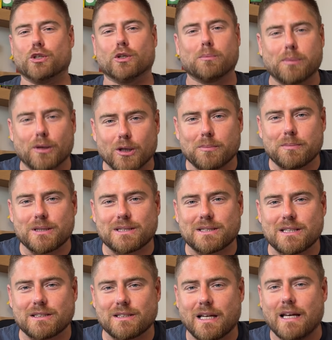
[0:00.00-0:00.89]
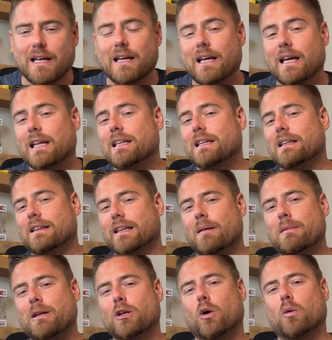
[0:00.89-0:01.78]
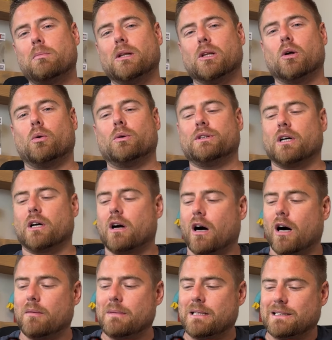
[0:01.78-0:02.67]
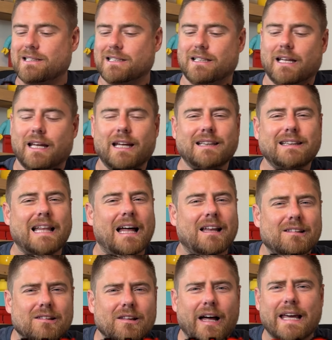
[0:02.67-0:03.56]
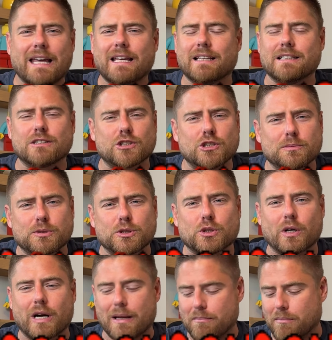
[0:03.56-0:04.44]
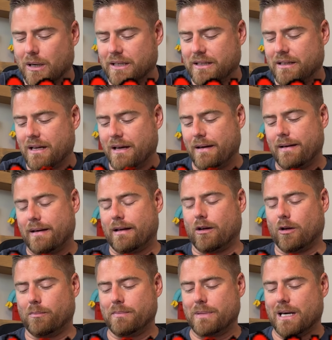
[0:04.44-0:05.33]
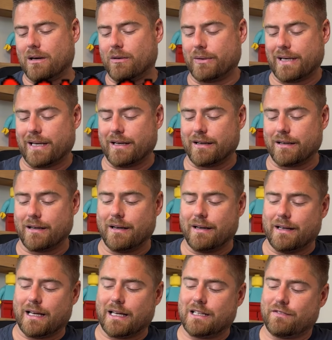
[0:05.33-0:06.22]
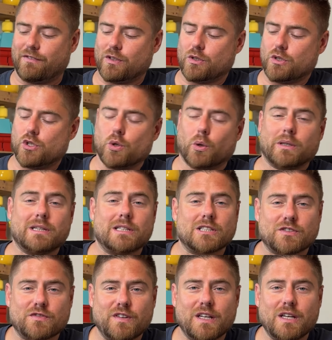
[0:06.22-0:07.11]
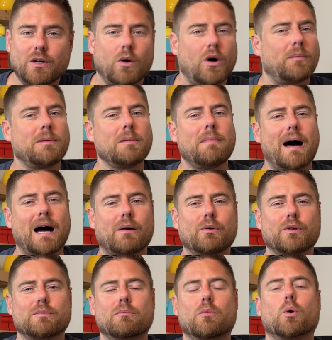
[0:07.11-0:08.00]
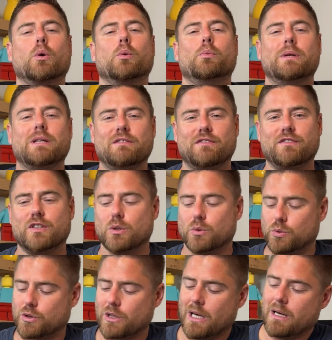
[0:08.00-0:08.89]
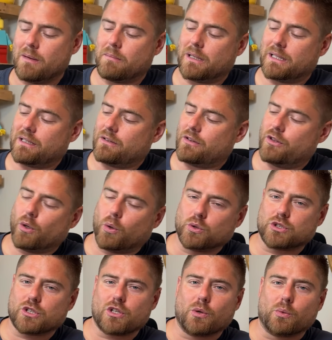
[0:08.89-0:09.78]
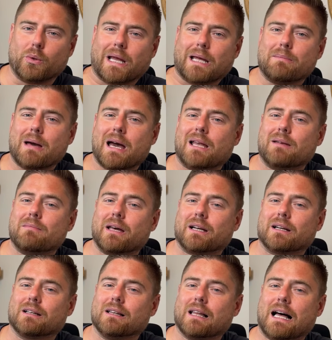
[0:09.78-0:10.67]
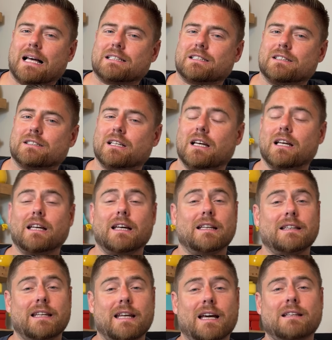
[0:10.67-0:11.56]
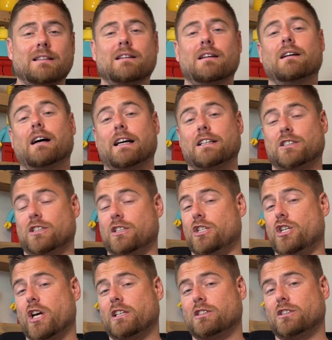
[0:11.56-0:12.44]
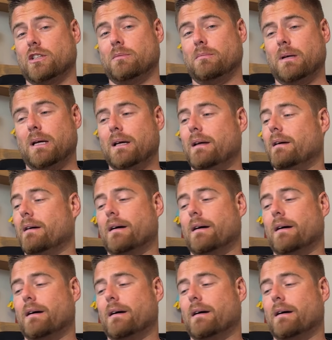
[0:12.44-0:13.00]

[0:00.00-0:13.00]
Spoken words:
your purposes? Let me know below in the comments and hit that like and subscribe button. Help me out here. And if you enjoyed this video, I'll be back with more reviews. But those are the Ray-Ban Meta glasses. In the end, I suggest them